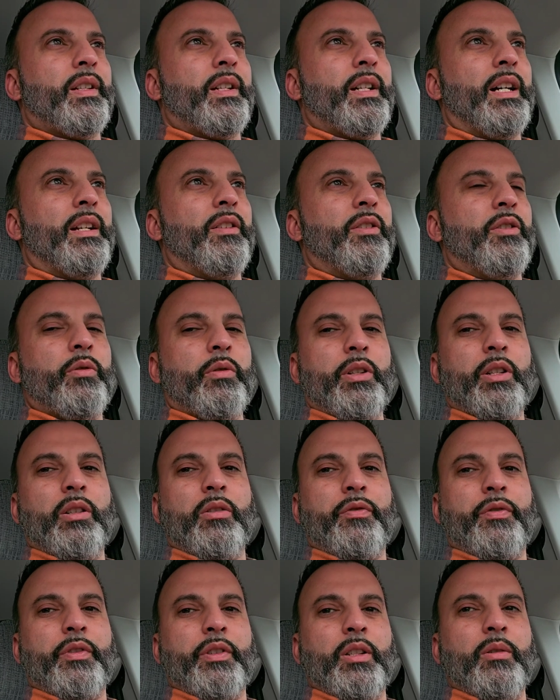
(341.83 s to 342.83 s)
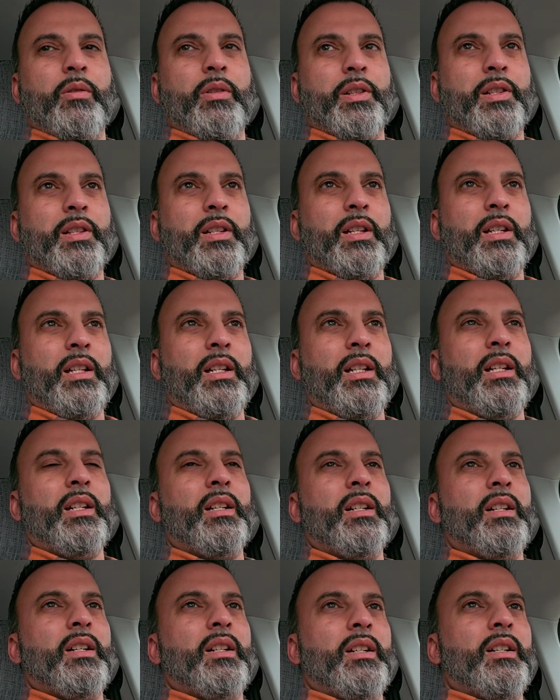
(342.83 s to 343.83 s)
kind of drill for you to see
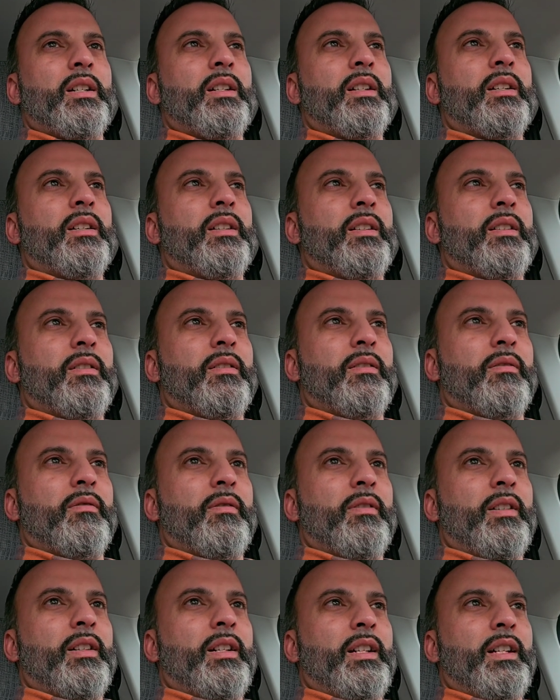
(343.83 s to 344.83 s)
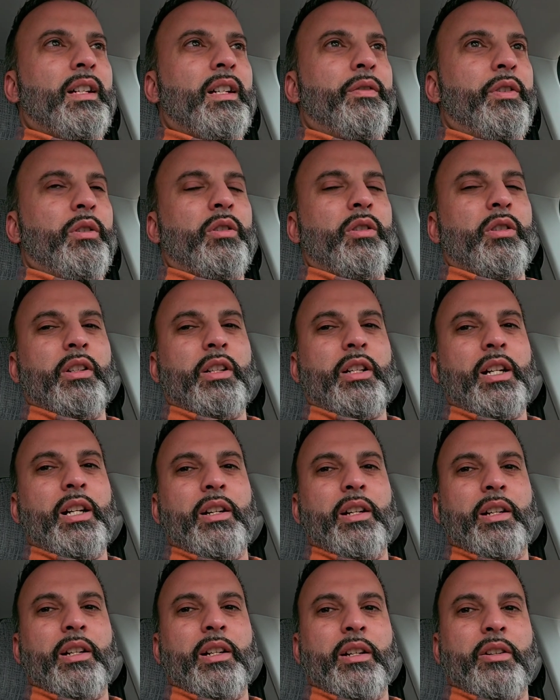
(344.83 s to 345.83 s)
if you should
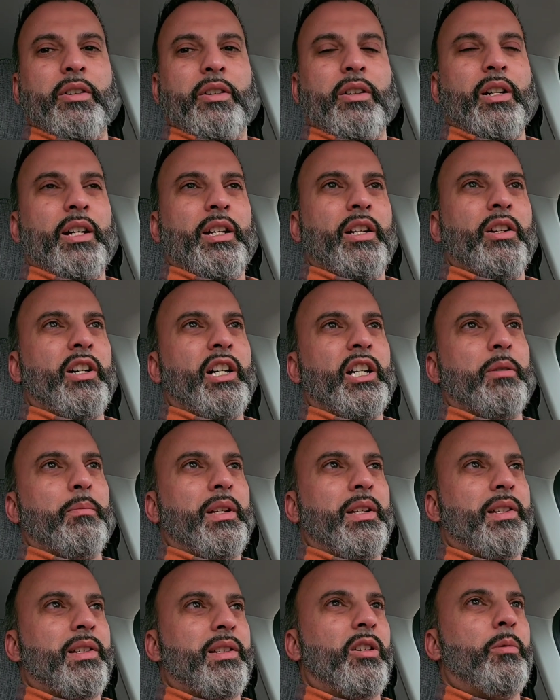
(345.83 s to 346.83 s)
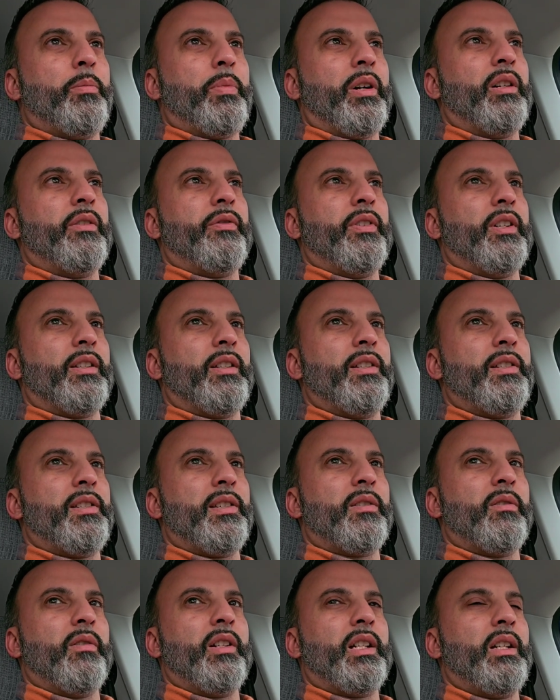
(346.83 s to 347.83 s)
carry a gun or not. It don't have to be so perfect. This
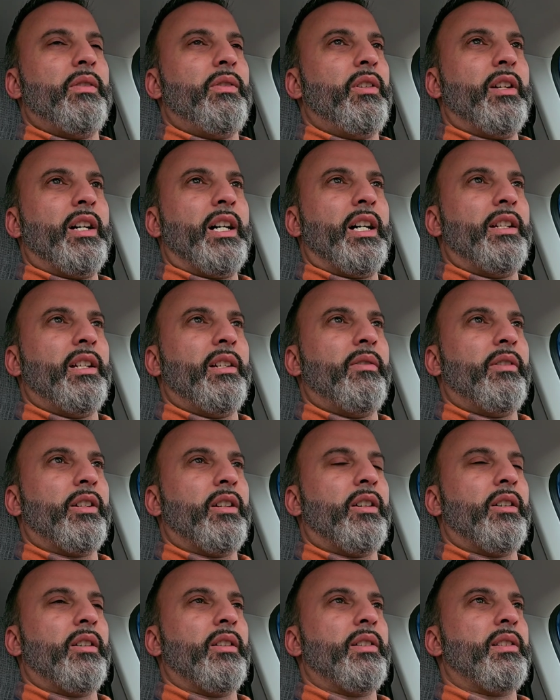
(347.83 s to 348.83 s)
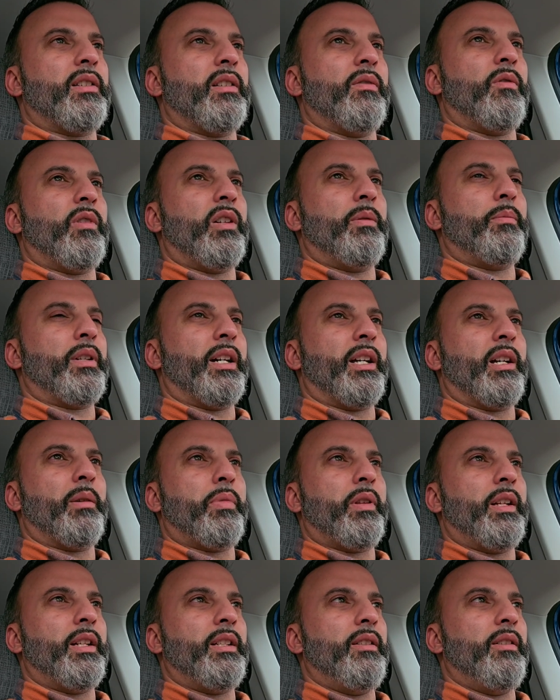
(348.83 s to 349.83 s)
is going to give you an idea regardless of what kind of
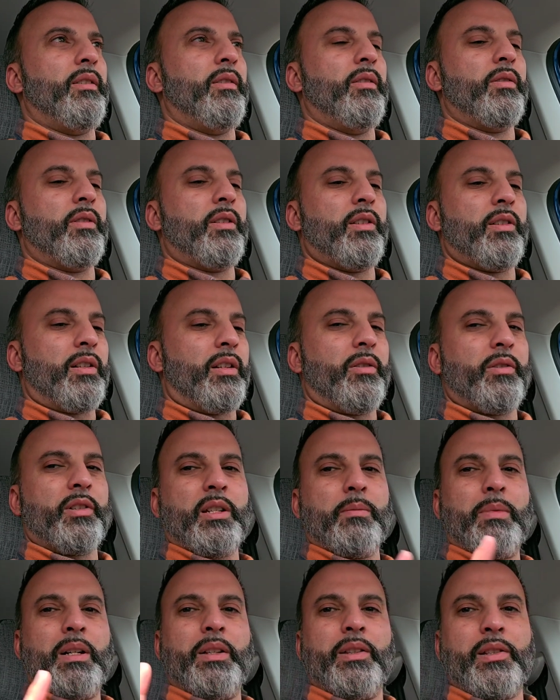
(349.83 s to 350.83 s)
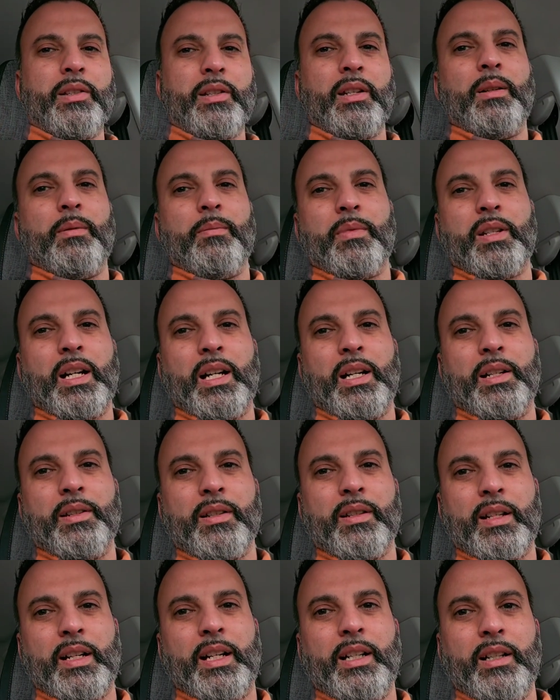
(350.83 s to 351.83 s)
plate you used. As long as it's about the same size
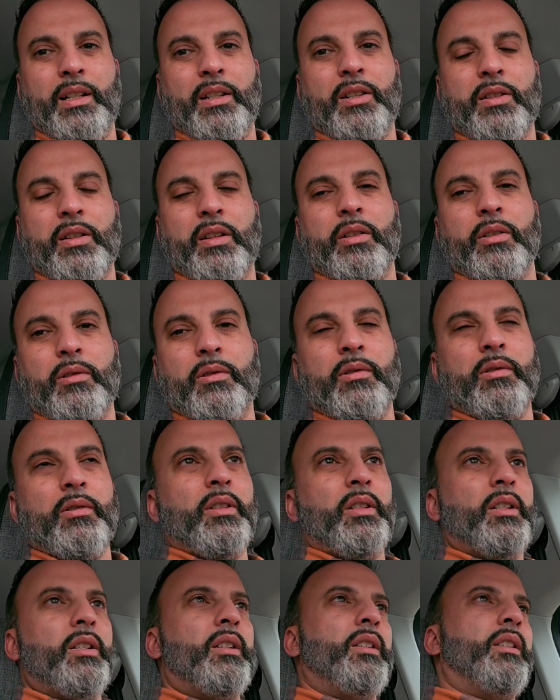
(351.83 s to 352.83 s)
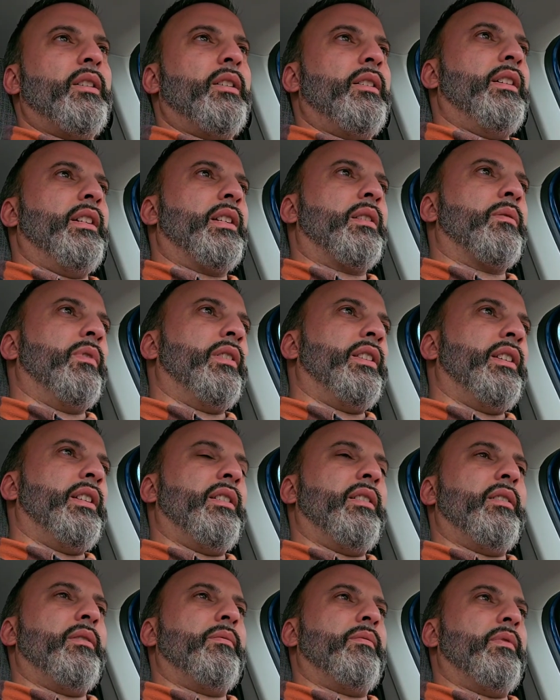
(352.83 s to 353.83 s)
as an 8-inch circle, it's
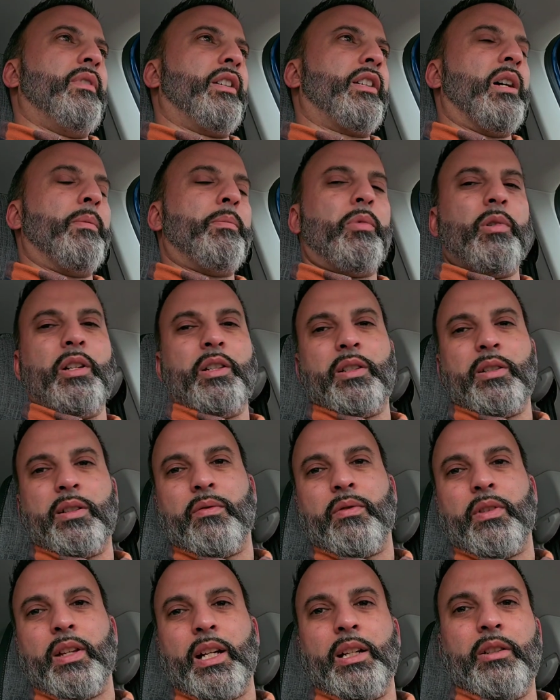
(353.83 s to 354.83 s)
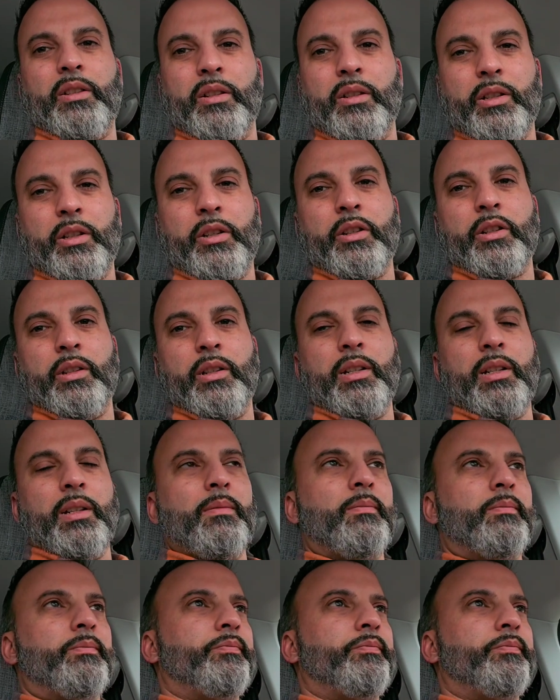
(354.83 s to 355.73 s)
within a couple inches of that, you're good.